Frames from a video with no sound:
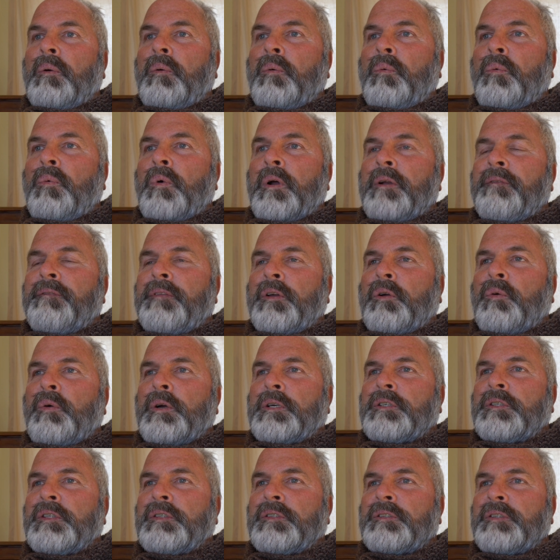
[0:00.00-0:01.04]
one of the
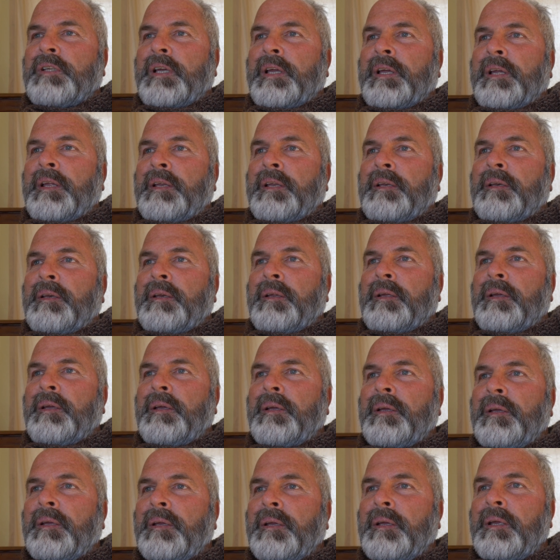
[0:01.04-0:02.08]
questions that
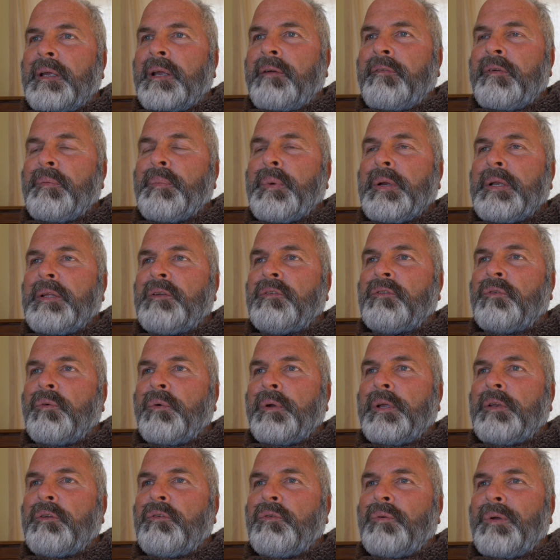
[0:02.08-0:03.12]
everybody's
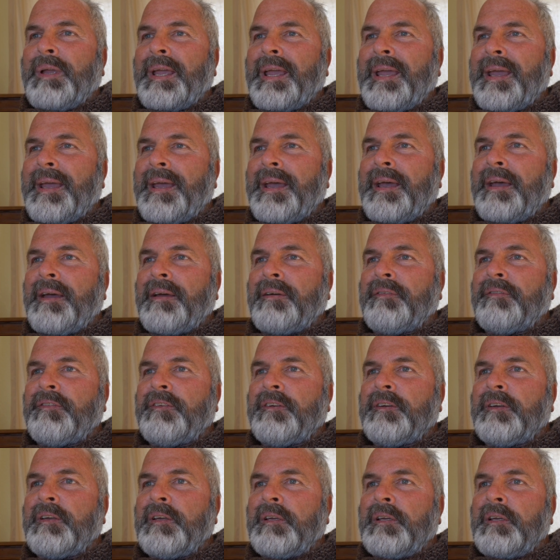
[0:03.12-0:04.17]
going to have
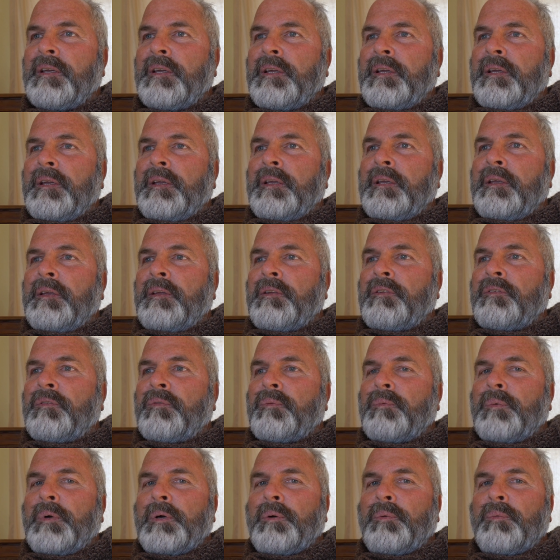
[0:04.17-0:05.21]
is,
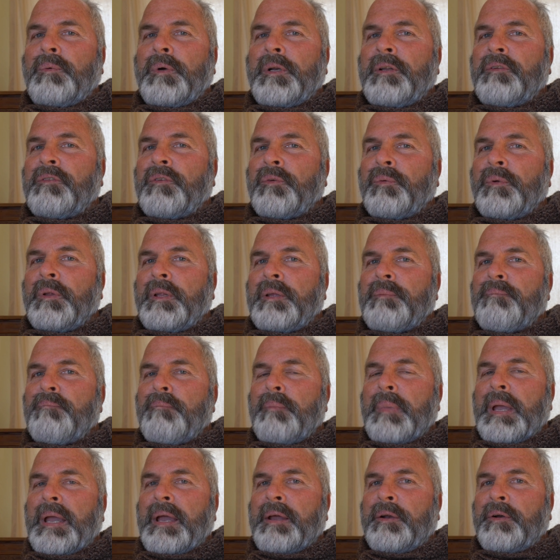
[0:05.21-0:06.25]
well, what does it really
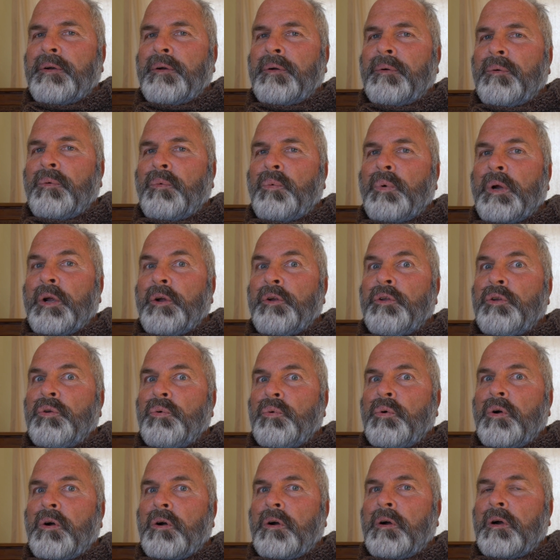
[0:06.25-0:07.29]
matter where
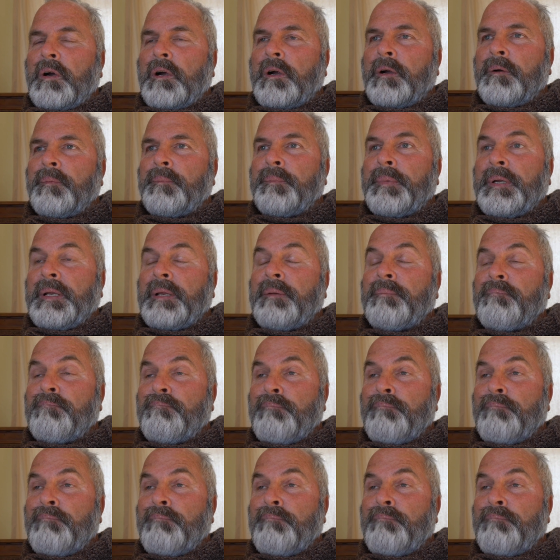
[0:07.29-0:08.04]
you are? But it